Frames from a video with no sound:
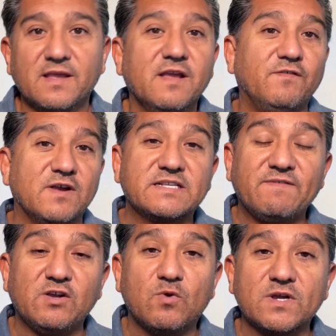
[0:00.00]
If you guys have
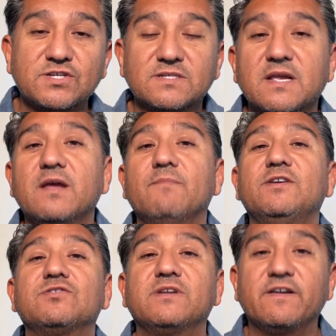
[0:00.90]
any questions, be
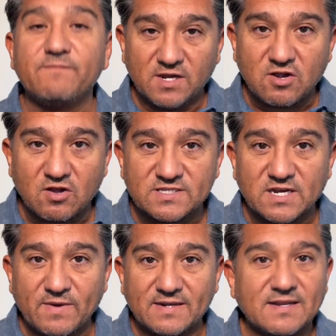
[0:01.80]
sure to give me a call
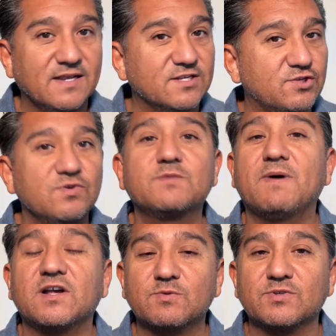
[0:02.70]
direct as soon as
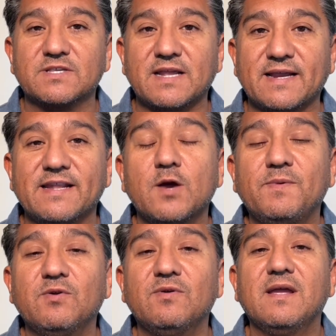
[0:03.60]
possible so that I can help
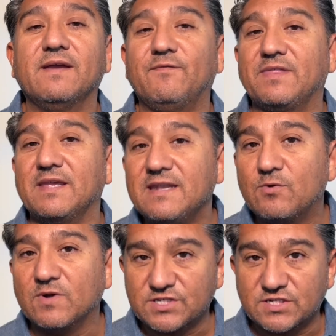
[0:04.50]
you with any
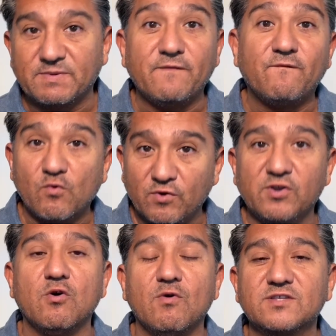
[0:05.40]
questions before you
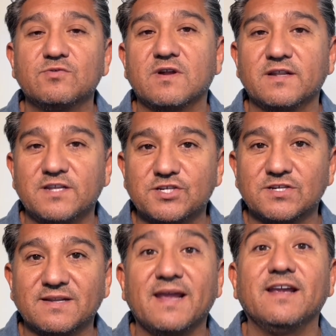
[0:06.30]
go into an
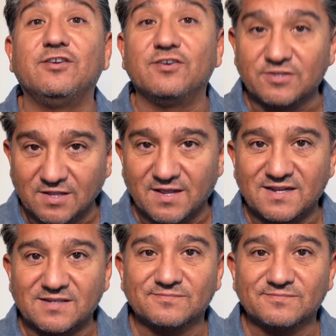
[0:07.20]
audition, and good luck.